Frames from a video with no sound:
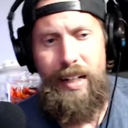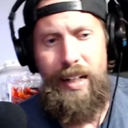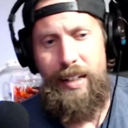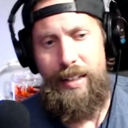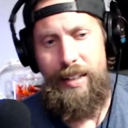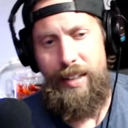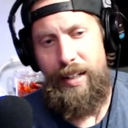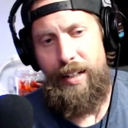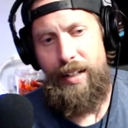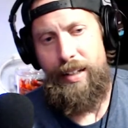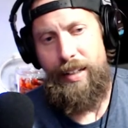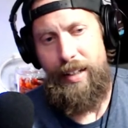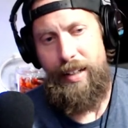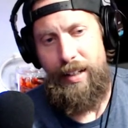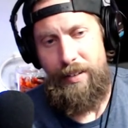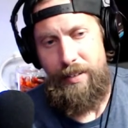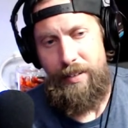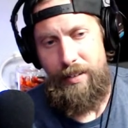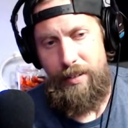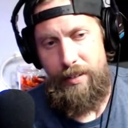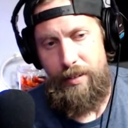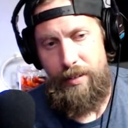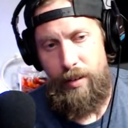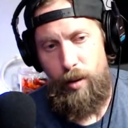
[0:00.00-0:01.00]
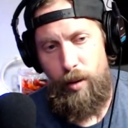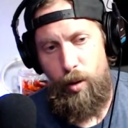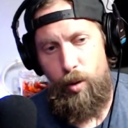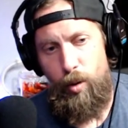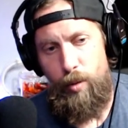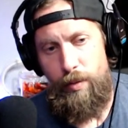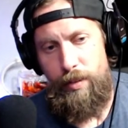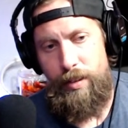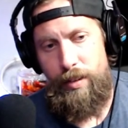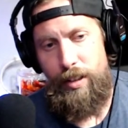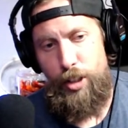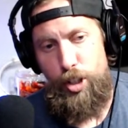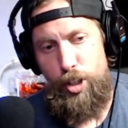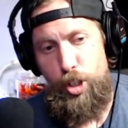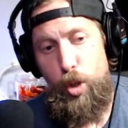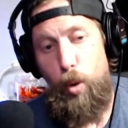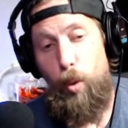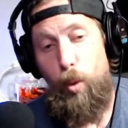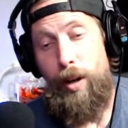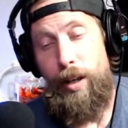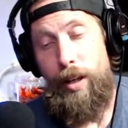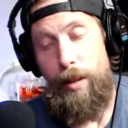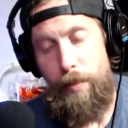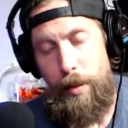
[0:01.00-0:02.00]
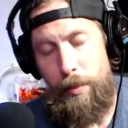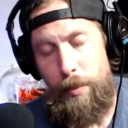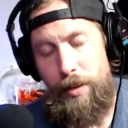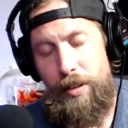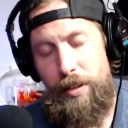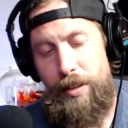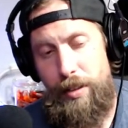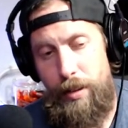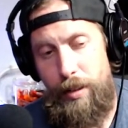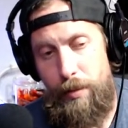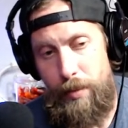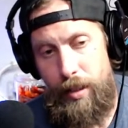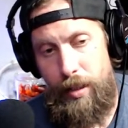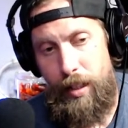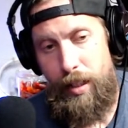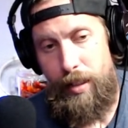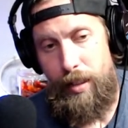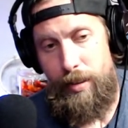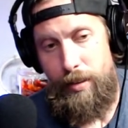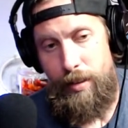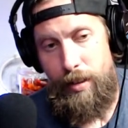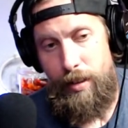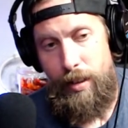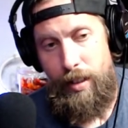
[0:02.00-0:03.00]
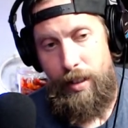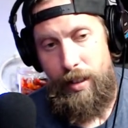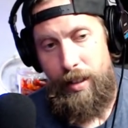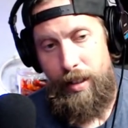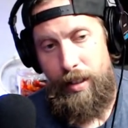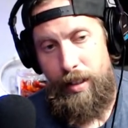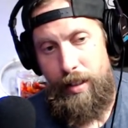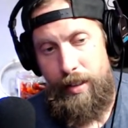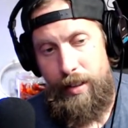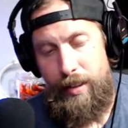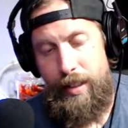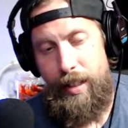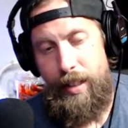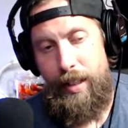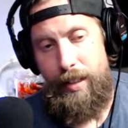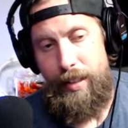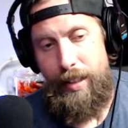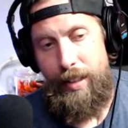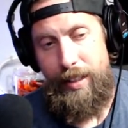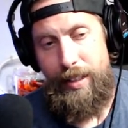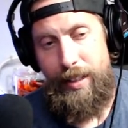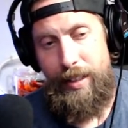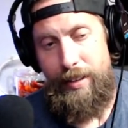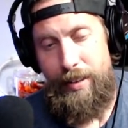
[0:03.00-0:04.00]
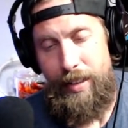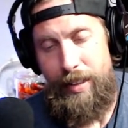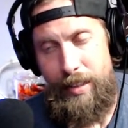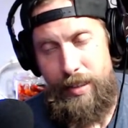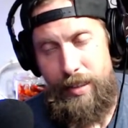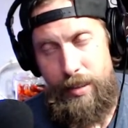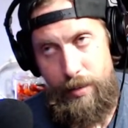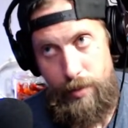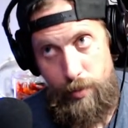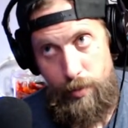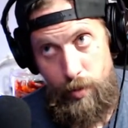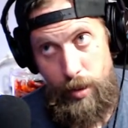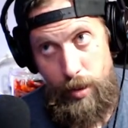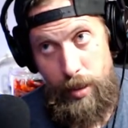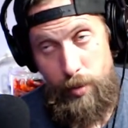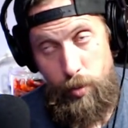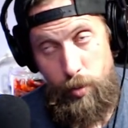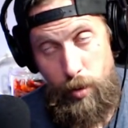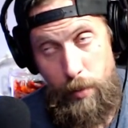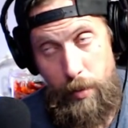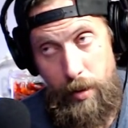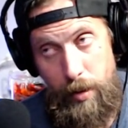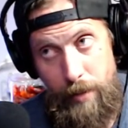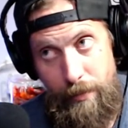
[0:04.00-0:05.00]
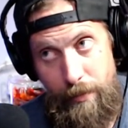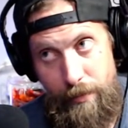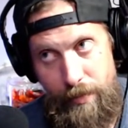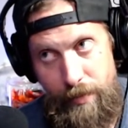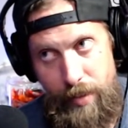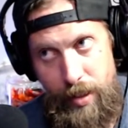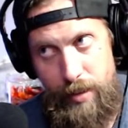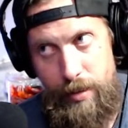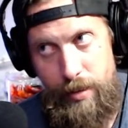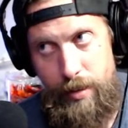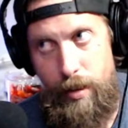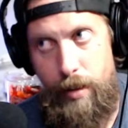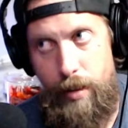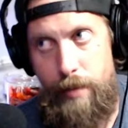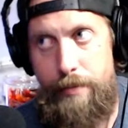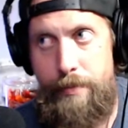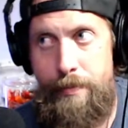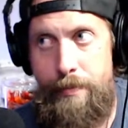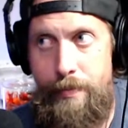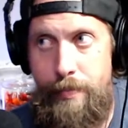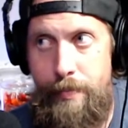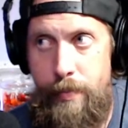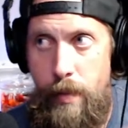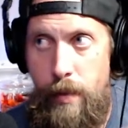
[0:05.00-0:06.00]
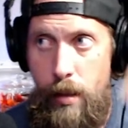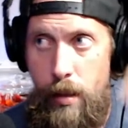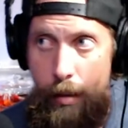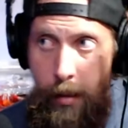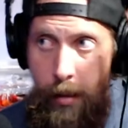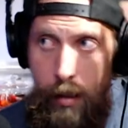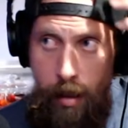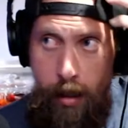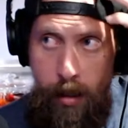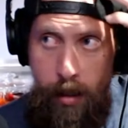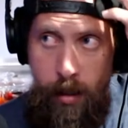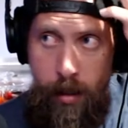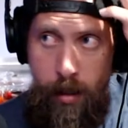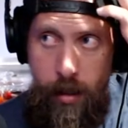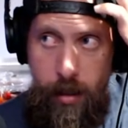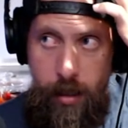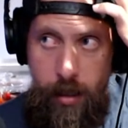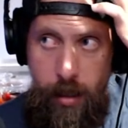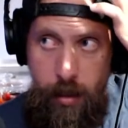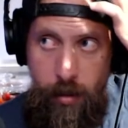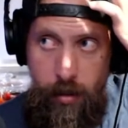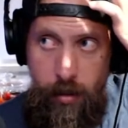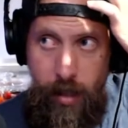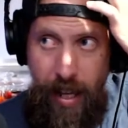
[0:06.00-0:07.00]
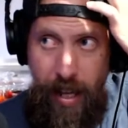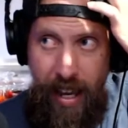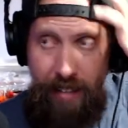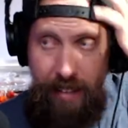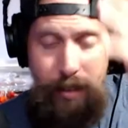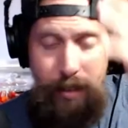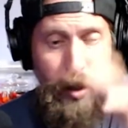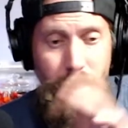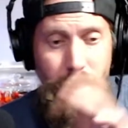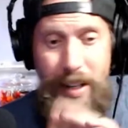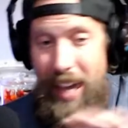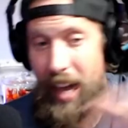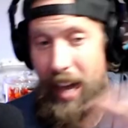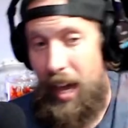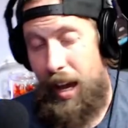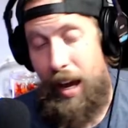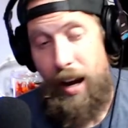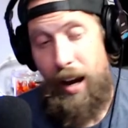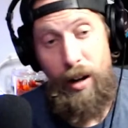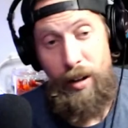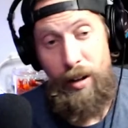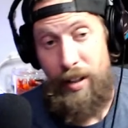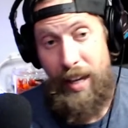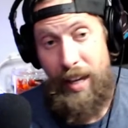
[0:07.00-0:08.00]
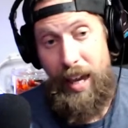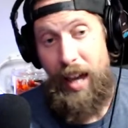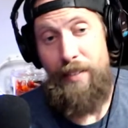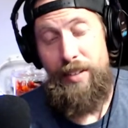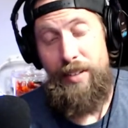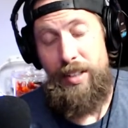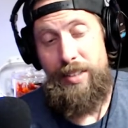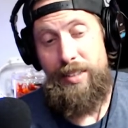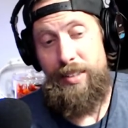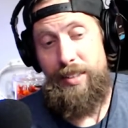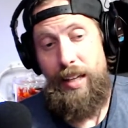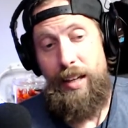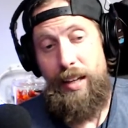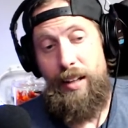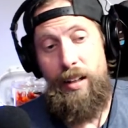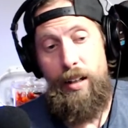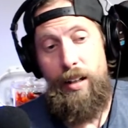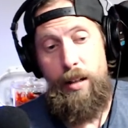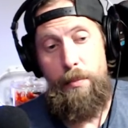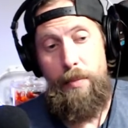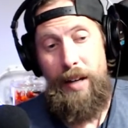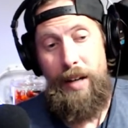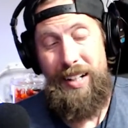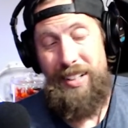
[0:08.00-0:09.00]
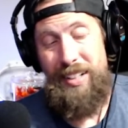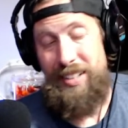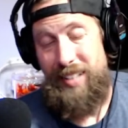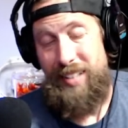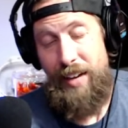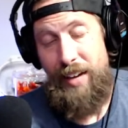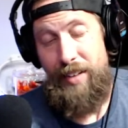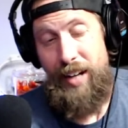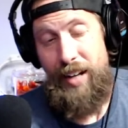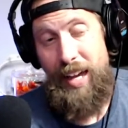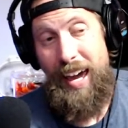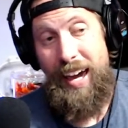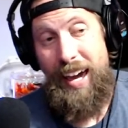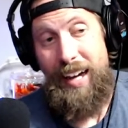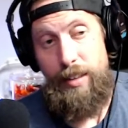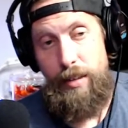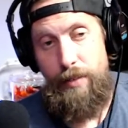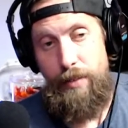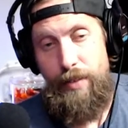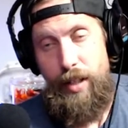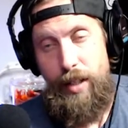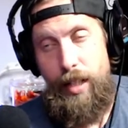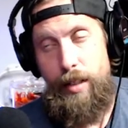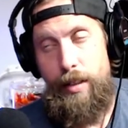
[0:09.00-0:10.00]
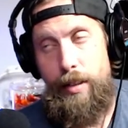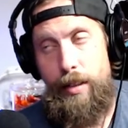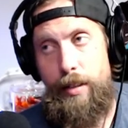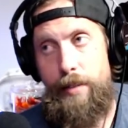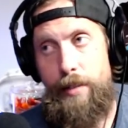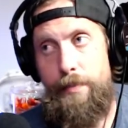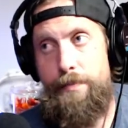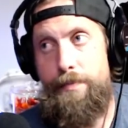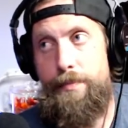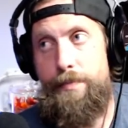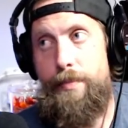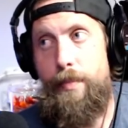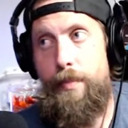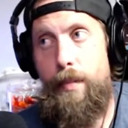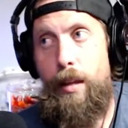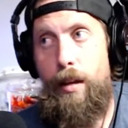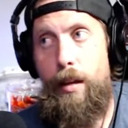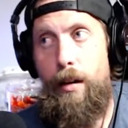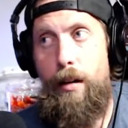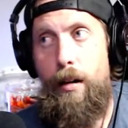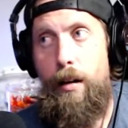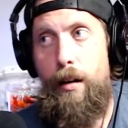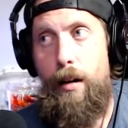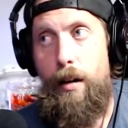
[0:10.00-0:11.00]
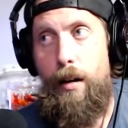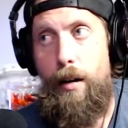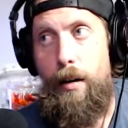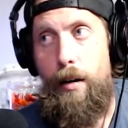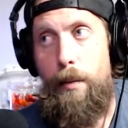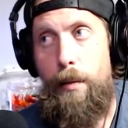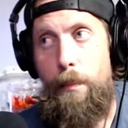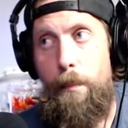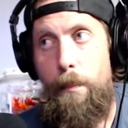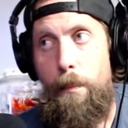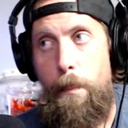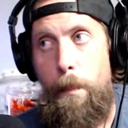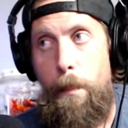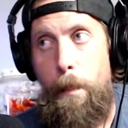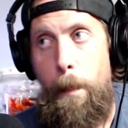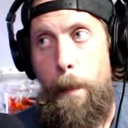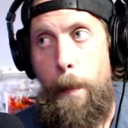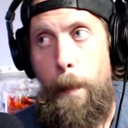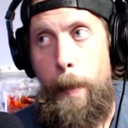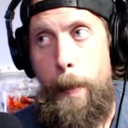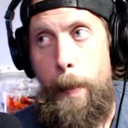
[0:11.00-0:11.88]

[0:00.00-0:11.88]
yeah, yeah, yeah. Oh, the join membership, yes. Yeah, like I, that's that's what I'm on the fence of. You know, I've already had I already have it set up. I just haven't activated it. Um